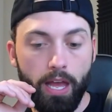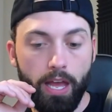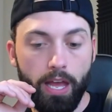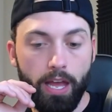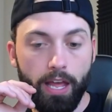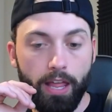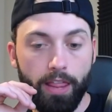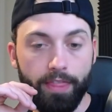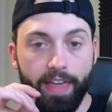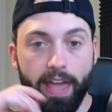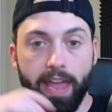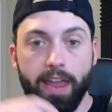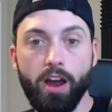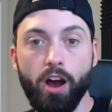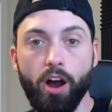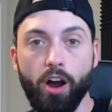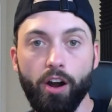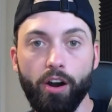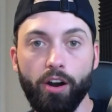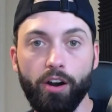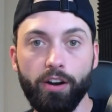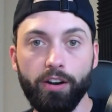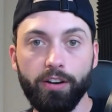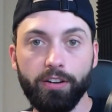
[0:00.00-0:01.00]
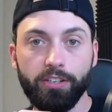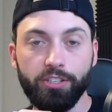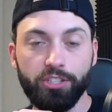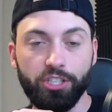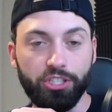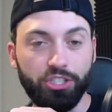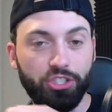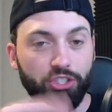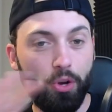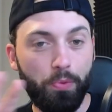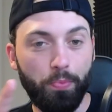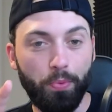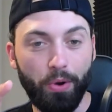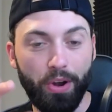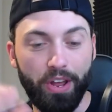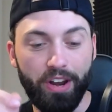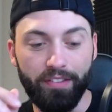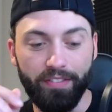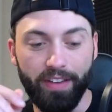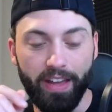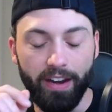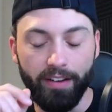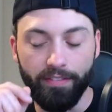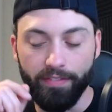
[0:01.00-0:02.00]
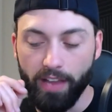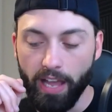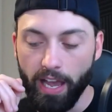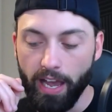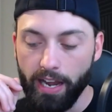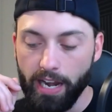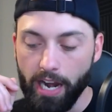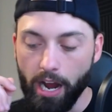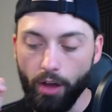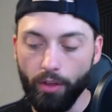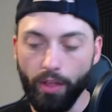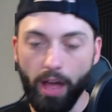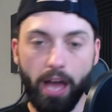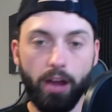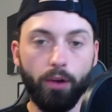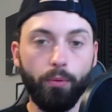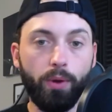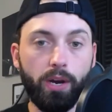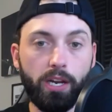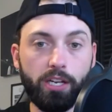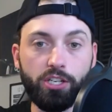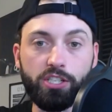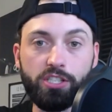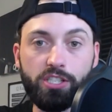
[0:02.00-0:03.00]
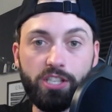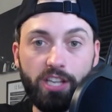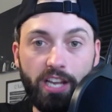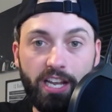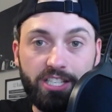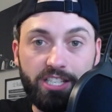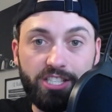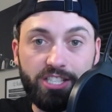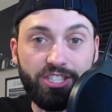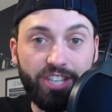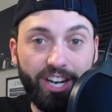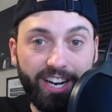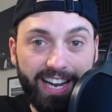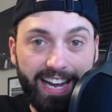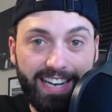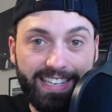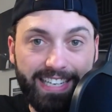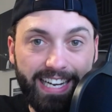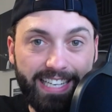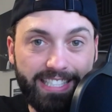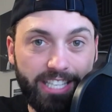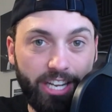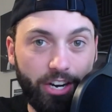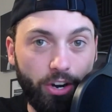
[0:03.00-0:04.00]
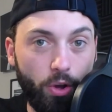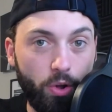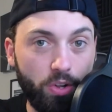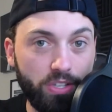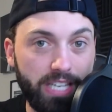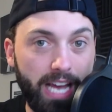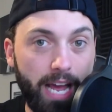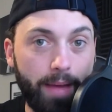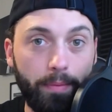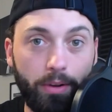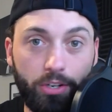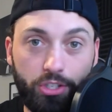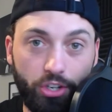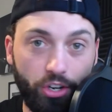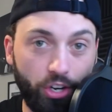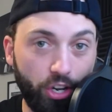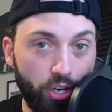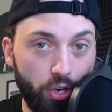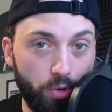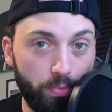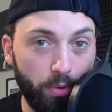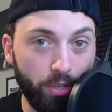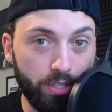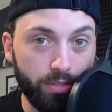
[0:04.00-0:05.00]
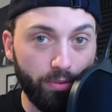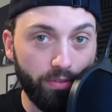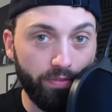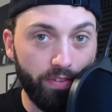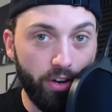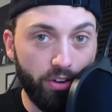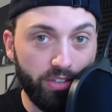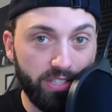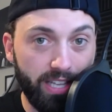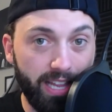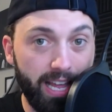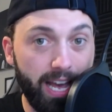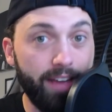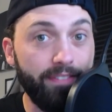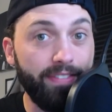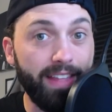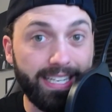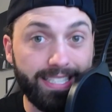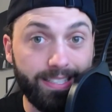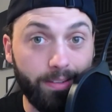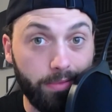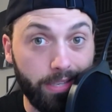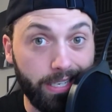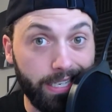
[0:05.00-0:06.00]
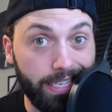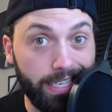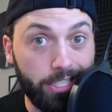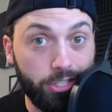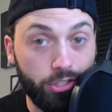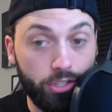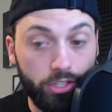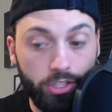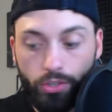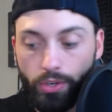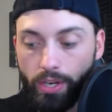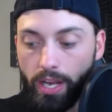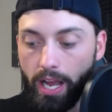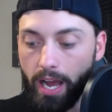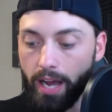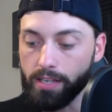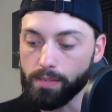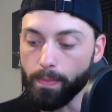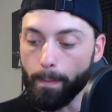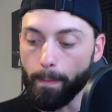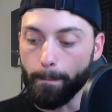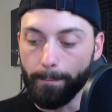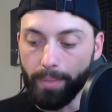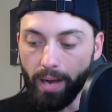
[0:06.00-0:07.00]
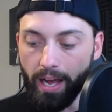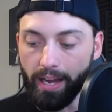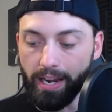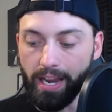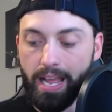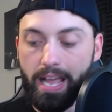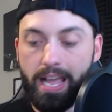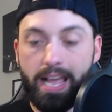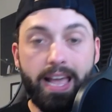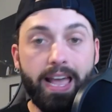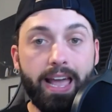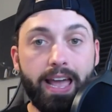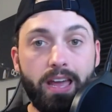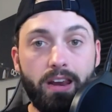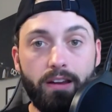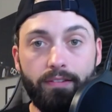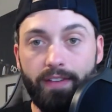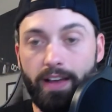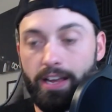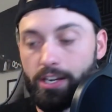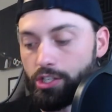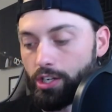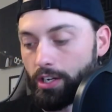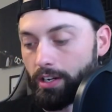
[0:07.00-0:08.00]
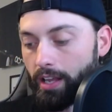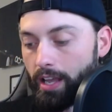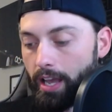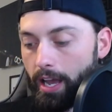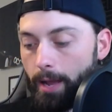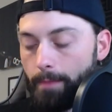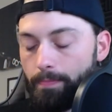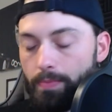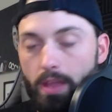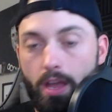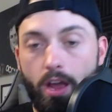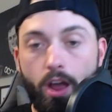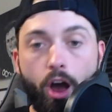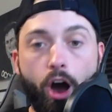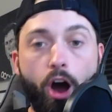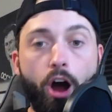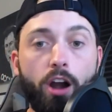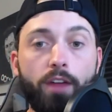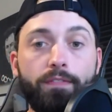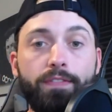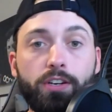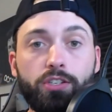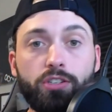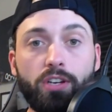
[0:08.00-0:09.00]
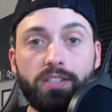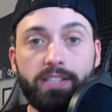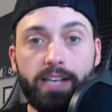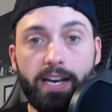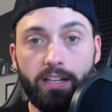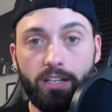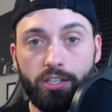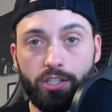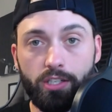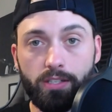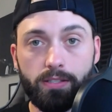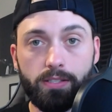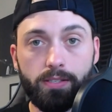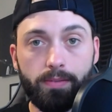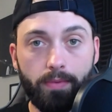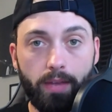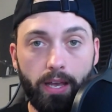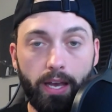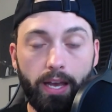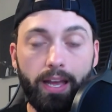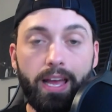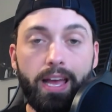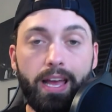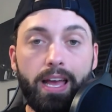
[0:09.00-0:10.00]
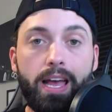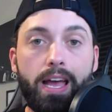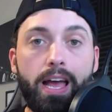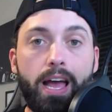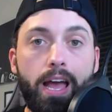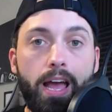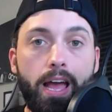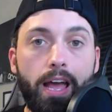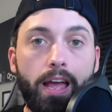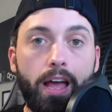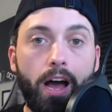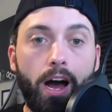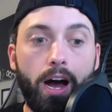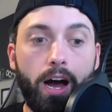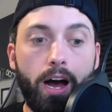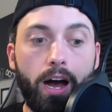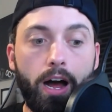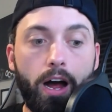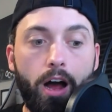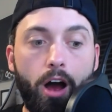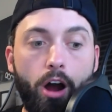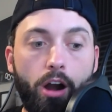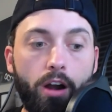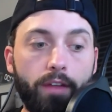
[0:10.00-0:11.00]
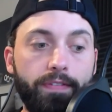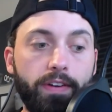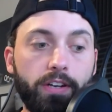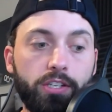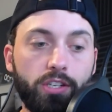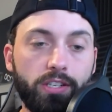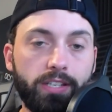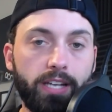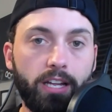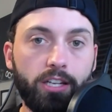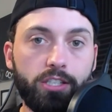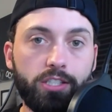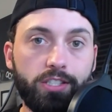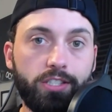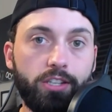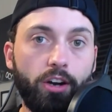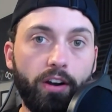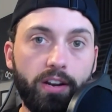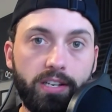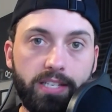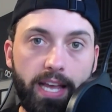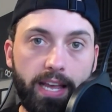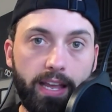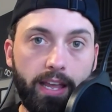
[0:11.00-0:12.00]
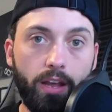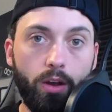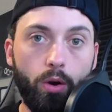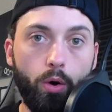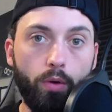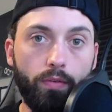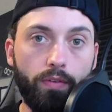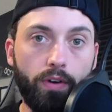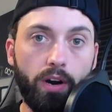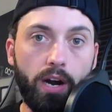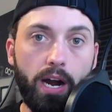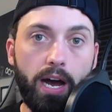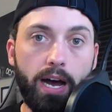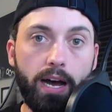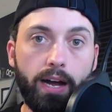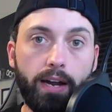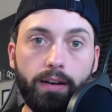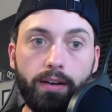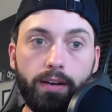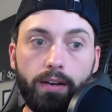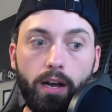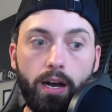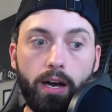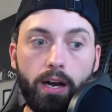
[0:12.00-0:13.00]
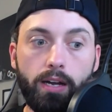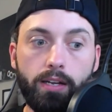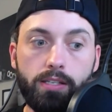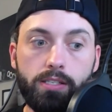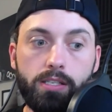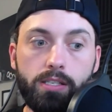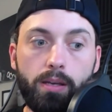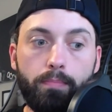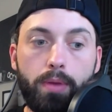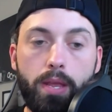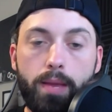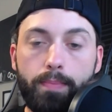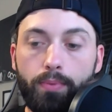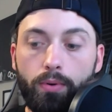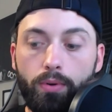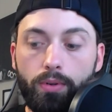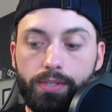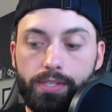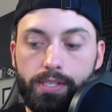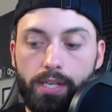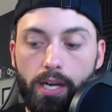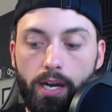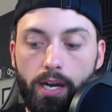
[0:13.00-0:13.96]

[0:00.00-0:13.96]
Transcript: they are just super innovative, okay? Now, I don't want to just get stuck on Tesla the whole time. I'm sure I can do multiple videos on that if that's something that interests you guys. But innovation, okay? Artificial intelligence, okay? Artificial intelligence is already taking over on some people's,